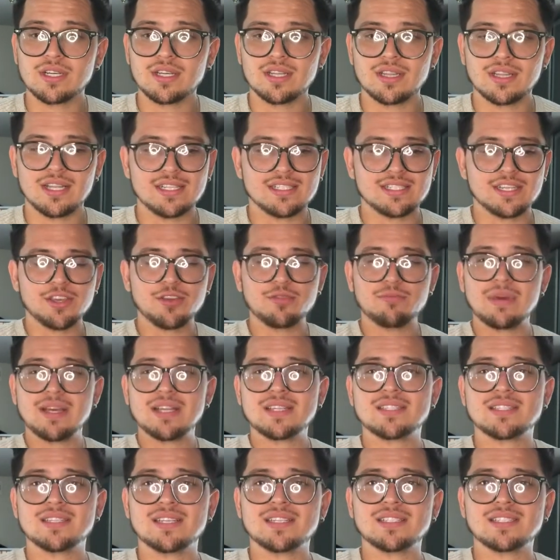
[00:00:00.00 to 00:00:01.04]
Let's say you made
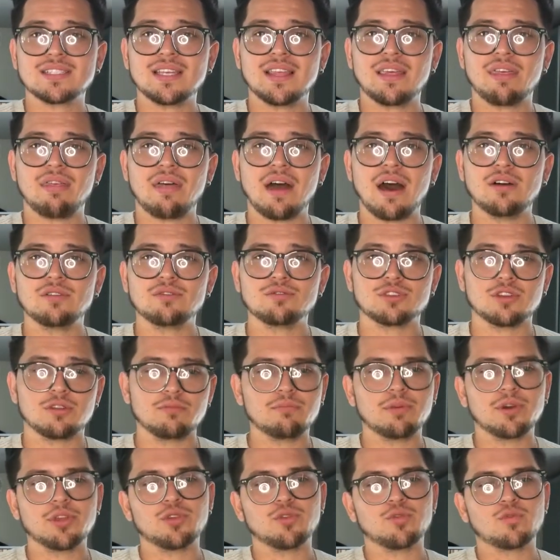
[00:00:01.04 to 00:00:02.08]
$60,000,
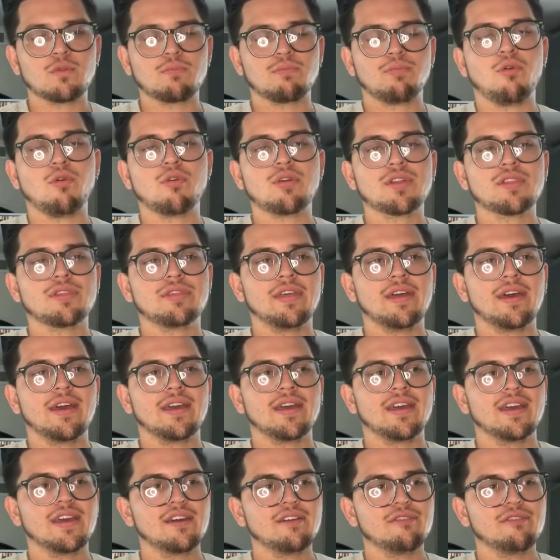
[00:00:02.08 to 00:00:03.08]
but you reported that